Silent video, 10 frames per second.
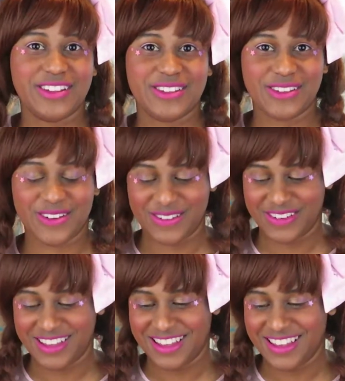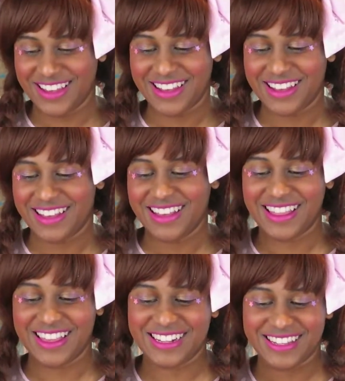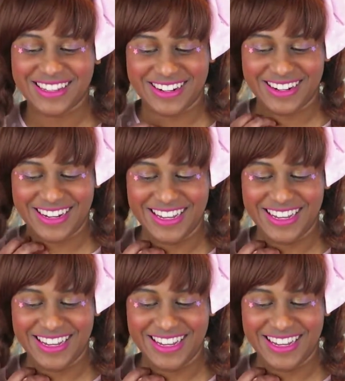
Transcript: So let's start